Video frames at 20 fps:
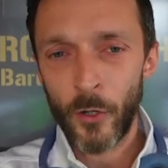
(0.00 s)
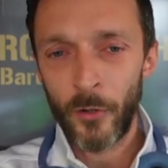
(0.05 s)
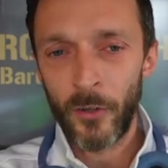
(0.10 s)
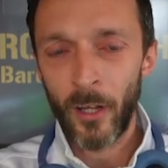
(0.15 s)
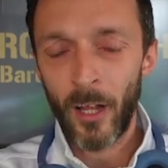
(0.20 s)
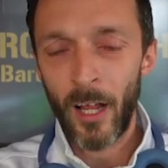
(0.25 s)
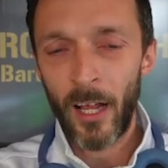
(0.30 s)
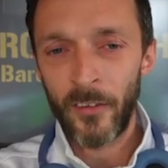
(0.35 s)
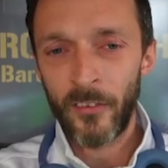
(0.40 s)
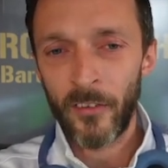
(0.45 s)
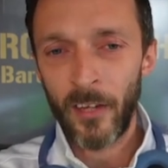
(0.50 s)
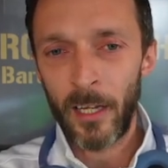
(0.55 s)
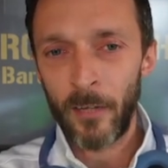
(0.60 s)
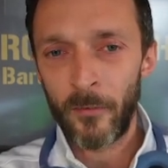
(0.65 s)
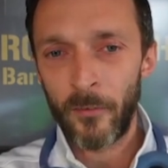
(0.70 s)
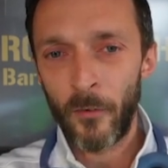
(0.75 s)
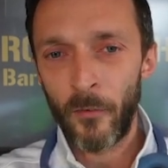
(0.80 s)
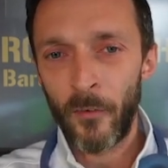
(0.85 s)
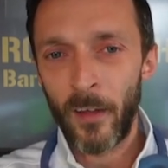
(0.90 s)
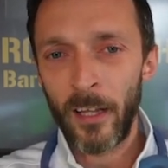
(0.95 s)
on the last line
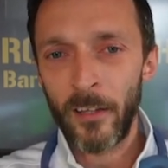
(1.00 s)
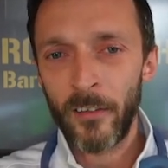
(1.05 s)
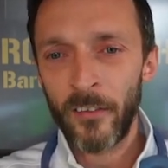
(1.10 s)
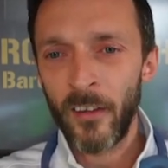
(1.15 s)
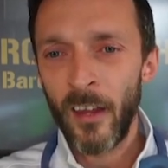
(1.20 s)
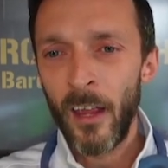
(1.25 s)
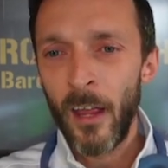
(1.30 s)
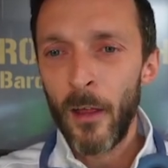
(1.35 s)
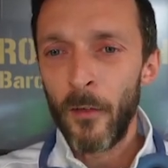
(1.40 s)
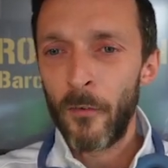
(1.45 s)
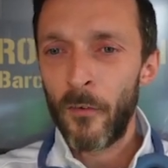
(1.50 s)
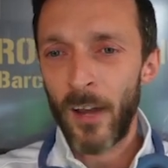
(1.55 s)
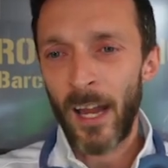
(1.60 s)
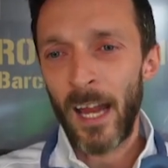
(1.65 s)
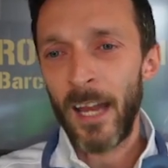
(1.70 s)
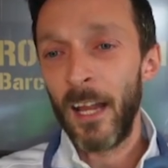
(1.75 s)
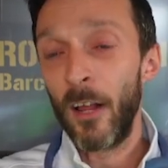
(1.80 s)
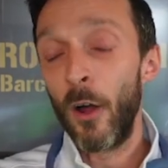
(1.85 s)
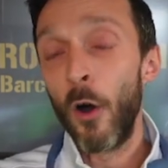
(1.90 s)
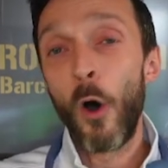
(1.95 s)
of defence, for
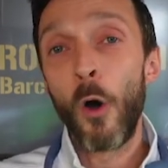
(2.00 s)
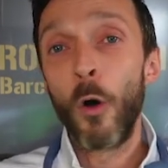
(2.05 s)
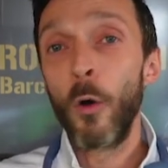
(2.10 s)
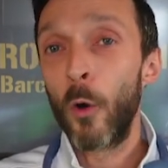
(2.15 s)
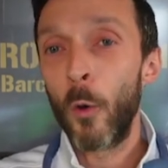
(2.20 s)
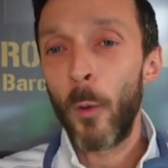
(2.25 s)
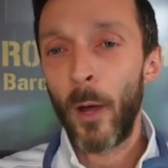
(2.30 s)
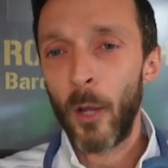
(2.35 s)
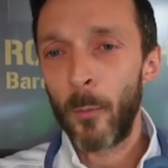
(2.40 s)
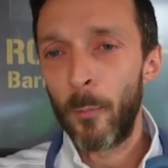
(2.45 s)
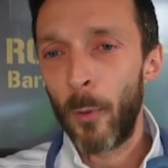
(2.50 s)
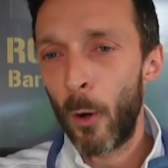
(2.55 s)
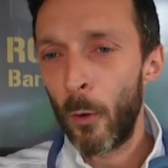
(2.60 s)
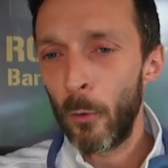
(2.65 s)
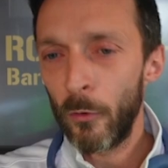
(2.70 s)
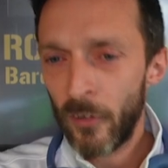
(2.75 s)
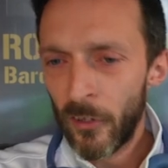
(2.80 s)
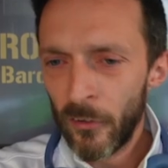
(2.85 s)
any long quick balls.